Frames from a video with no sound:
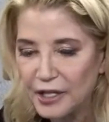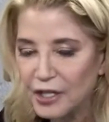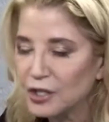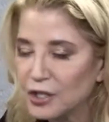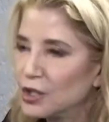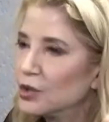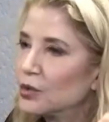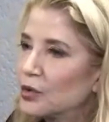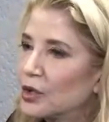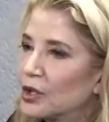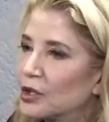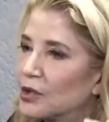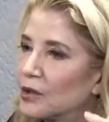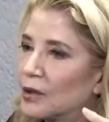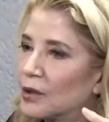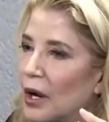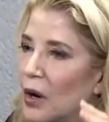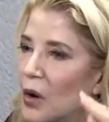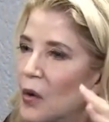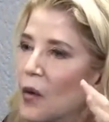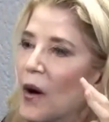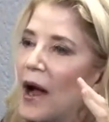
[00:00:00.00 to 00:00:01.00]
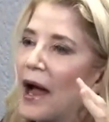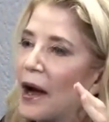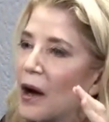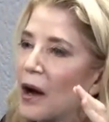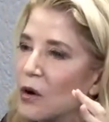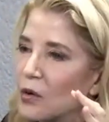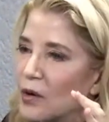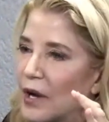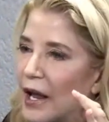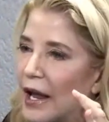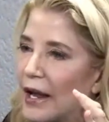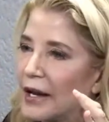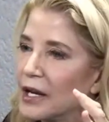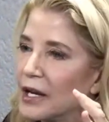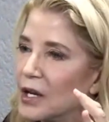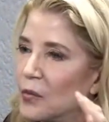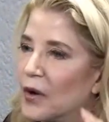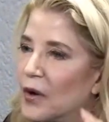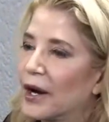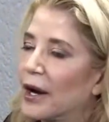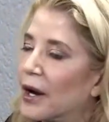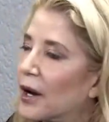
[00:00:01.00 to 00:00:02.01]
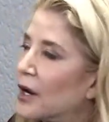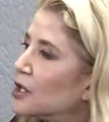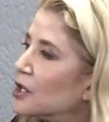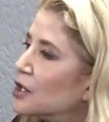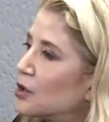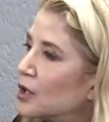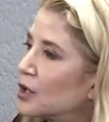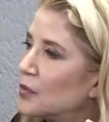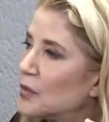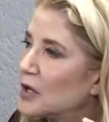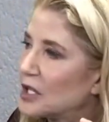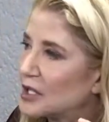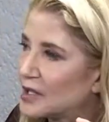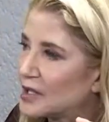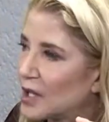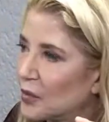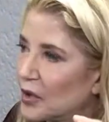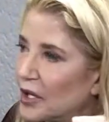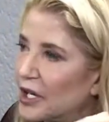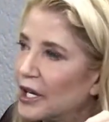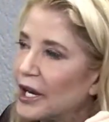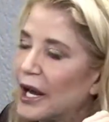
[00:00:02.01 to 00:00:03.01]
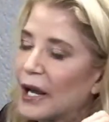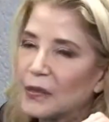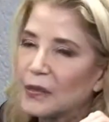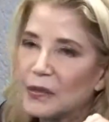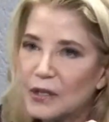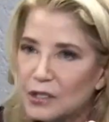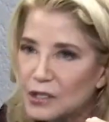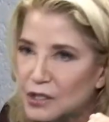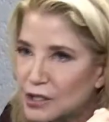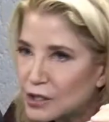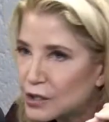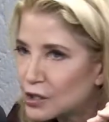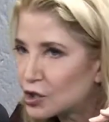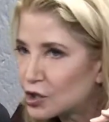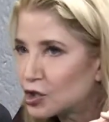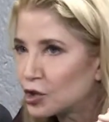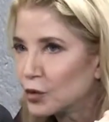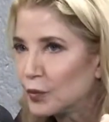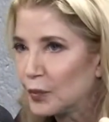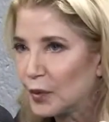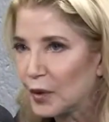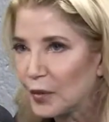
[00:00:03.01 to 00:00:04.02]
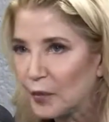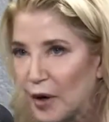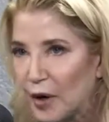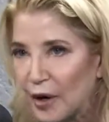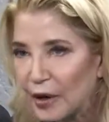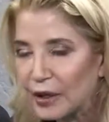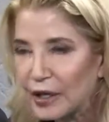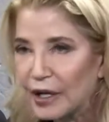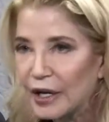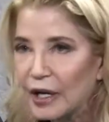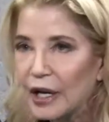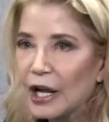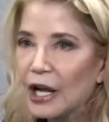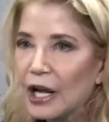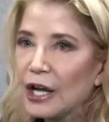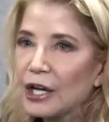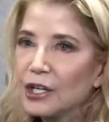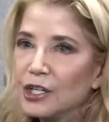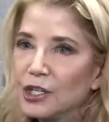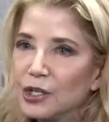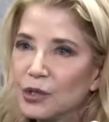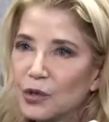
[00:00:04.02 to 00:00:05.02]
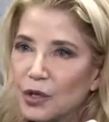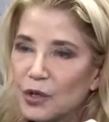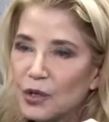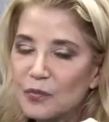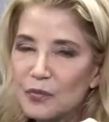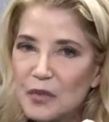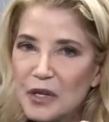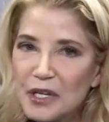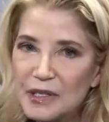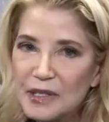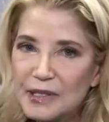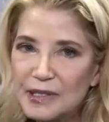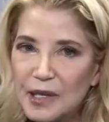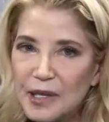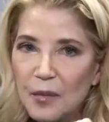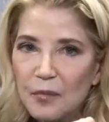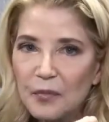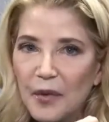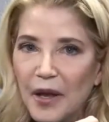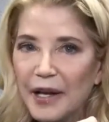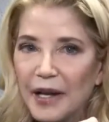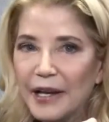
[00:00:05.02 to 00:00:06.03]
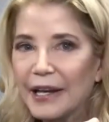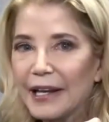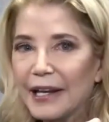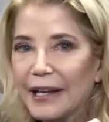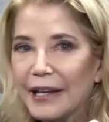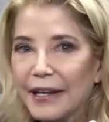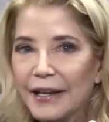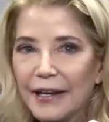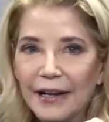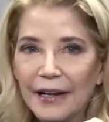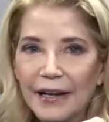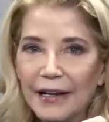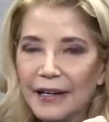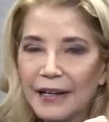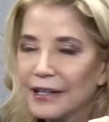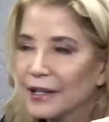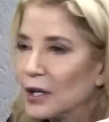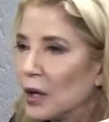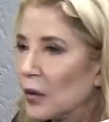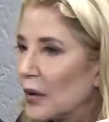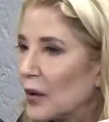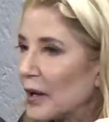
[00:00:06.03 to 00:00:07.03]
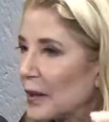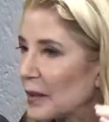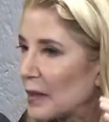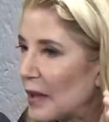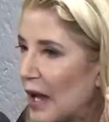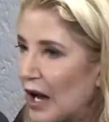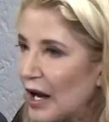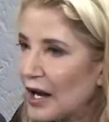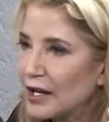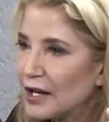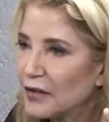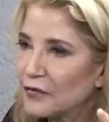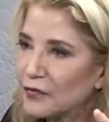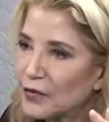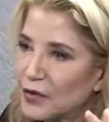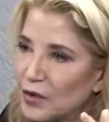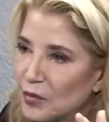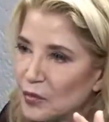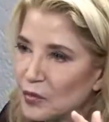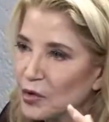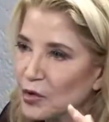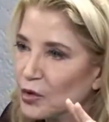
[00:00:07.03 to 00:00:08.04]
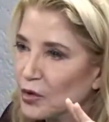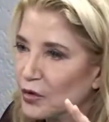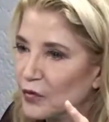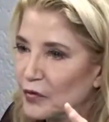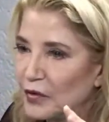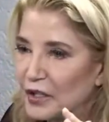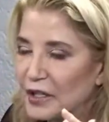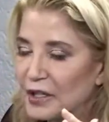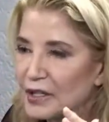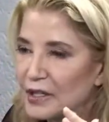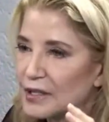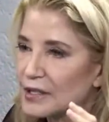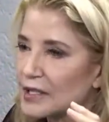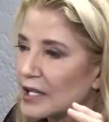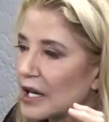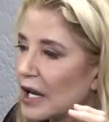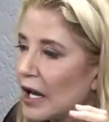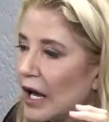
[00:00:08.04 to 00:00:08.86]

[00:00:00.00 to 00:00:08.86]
you could go out anywhere and you could meet somebody at the supermarket. You could meet somebody, in line for the movies.